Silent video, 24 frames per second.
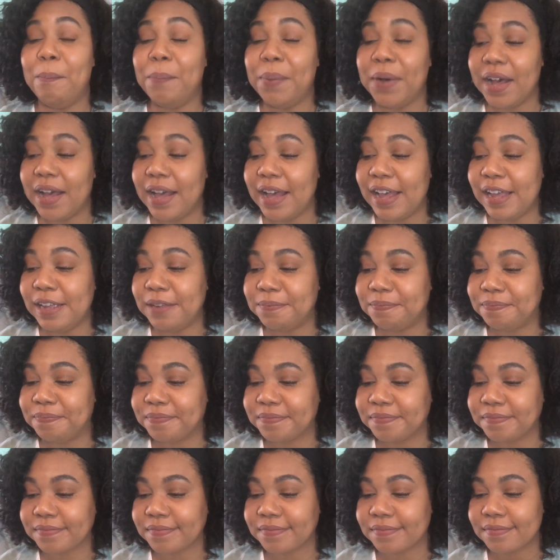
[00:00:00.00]
But
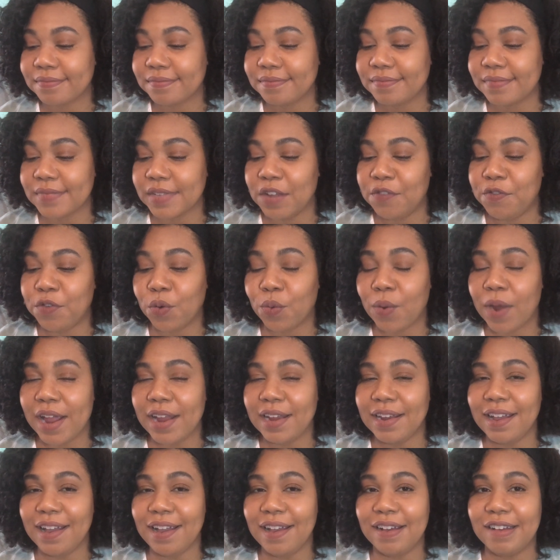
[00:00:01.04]
for right
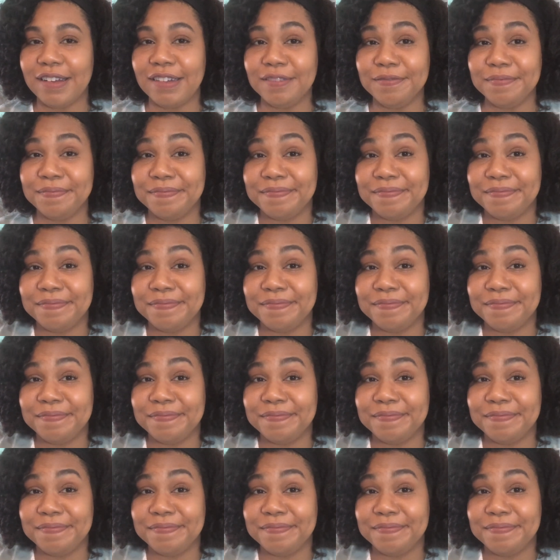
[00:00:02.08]
now,